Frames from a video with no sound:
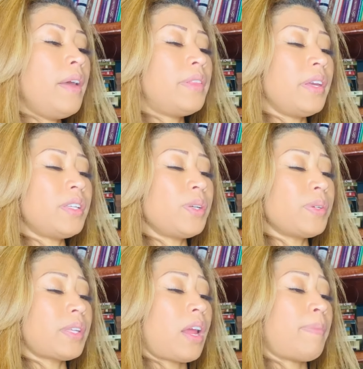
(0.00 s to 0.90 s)
The issue
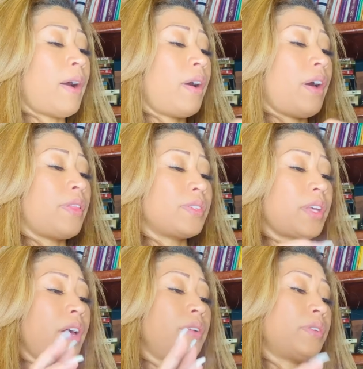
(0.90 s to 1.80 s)
is not about others
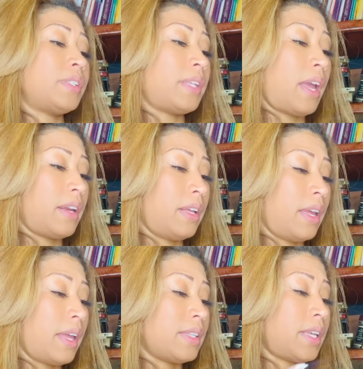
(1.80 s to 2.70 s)

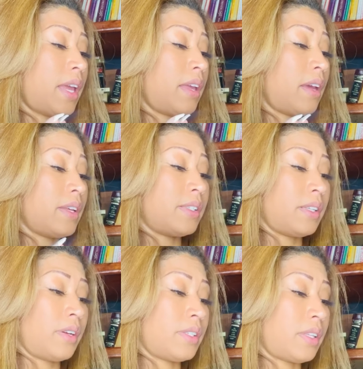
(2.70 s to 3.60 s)
understanding and taking us
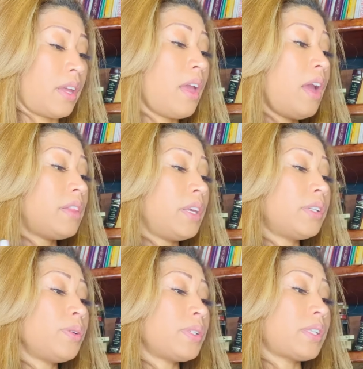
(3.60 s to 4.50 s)
seriously. The
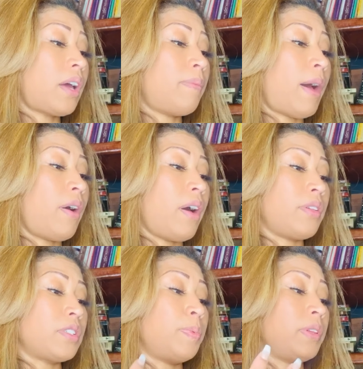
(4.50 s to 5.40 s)
issue is not about
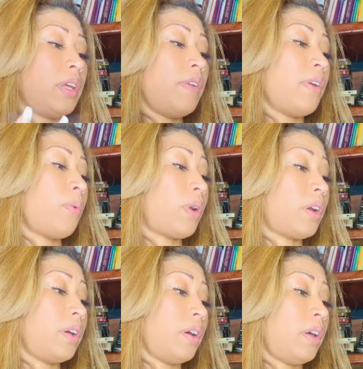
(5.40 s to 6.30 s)
others believing we're
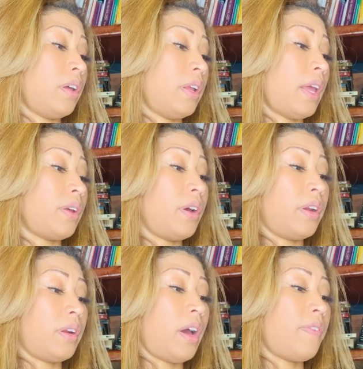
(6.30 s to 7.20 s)
good and good
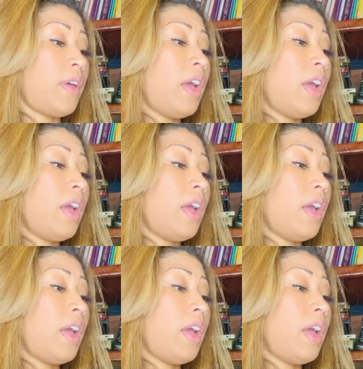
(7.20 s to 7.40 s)
enough.